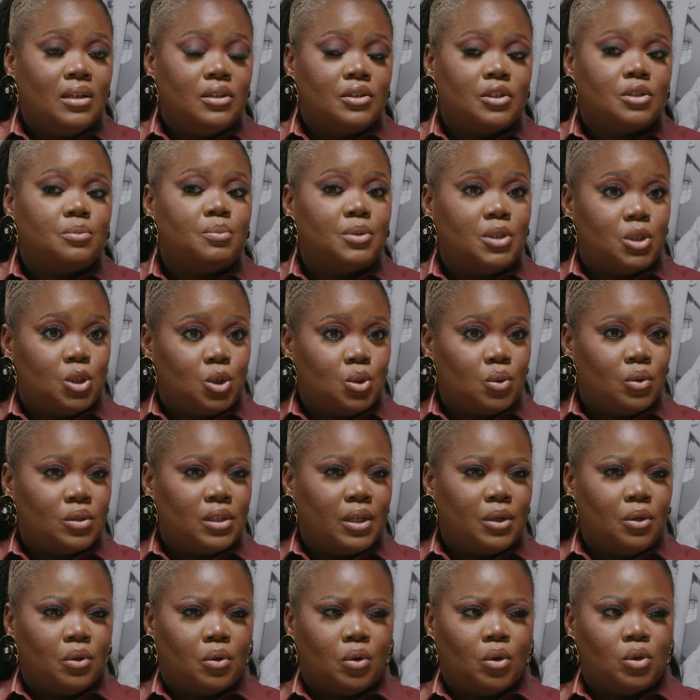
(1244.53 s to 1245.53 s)
Just be sure
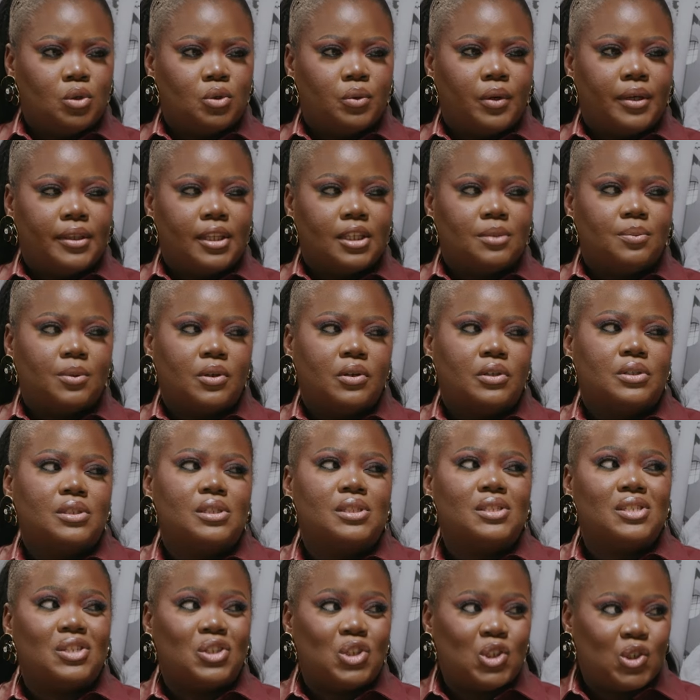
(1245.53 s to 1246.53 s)
that you're not doing this because
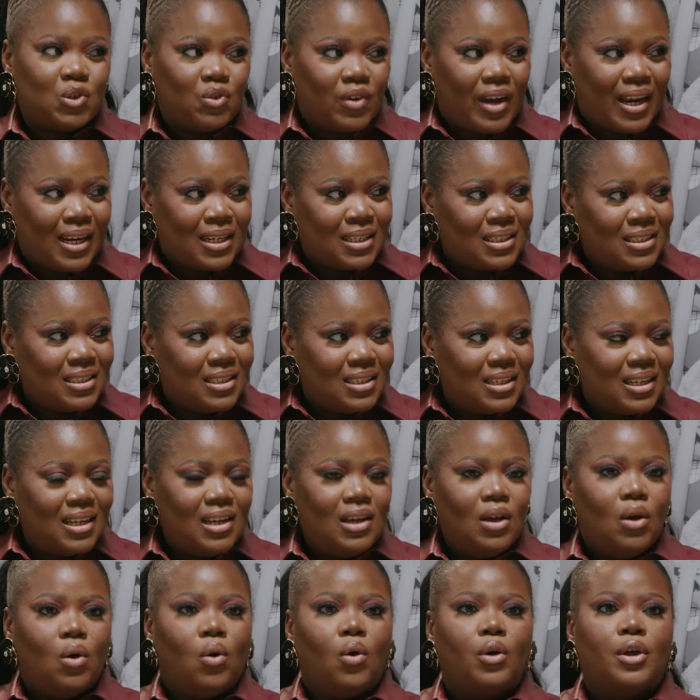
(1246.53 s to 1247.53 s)
it's a trend,
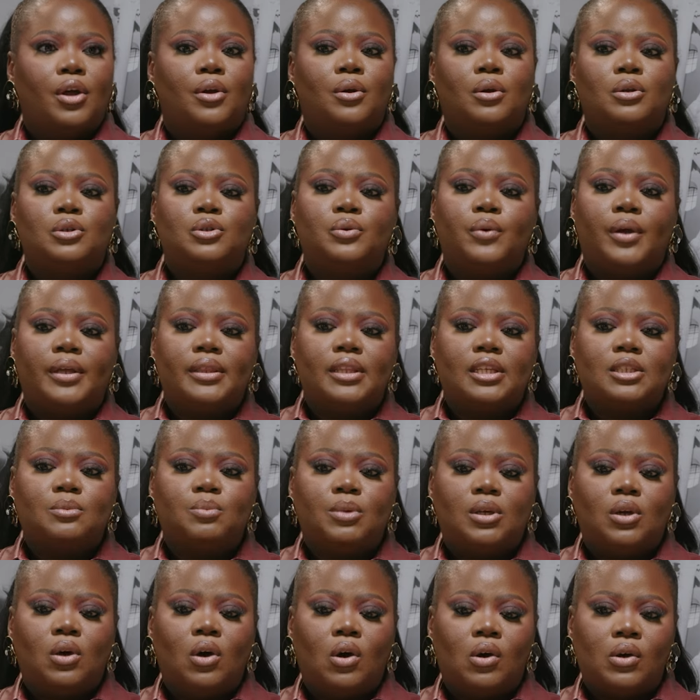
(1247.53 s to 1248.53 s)
or you're not doing this
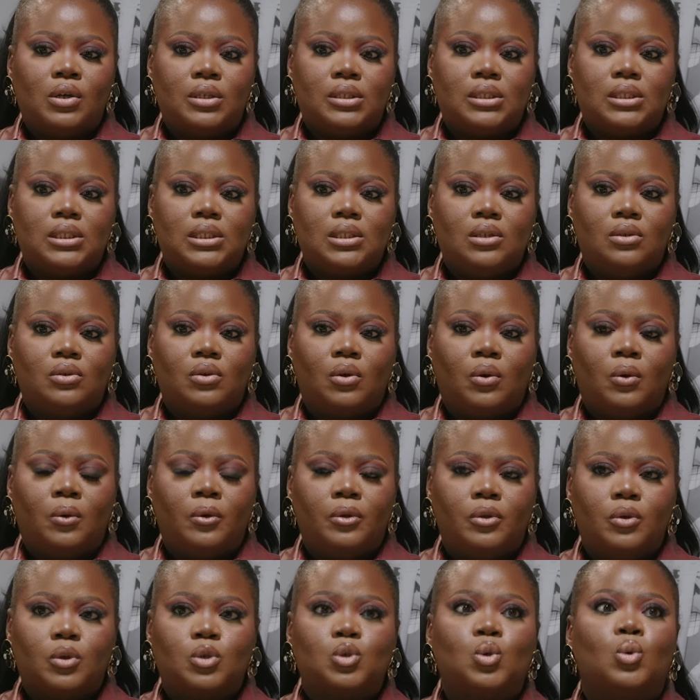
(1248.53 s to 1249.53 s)
because,
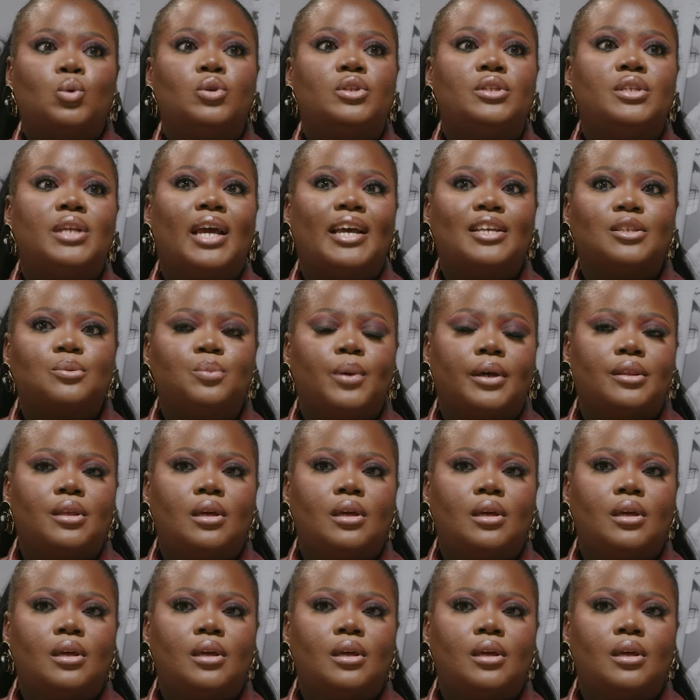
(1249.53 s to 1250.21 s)
you're so desperate.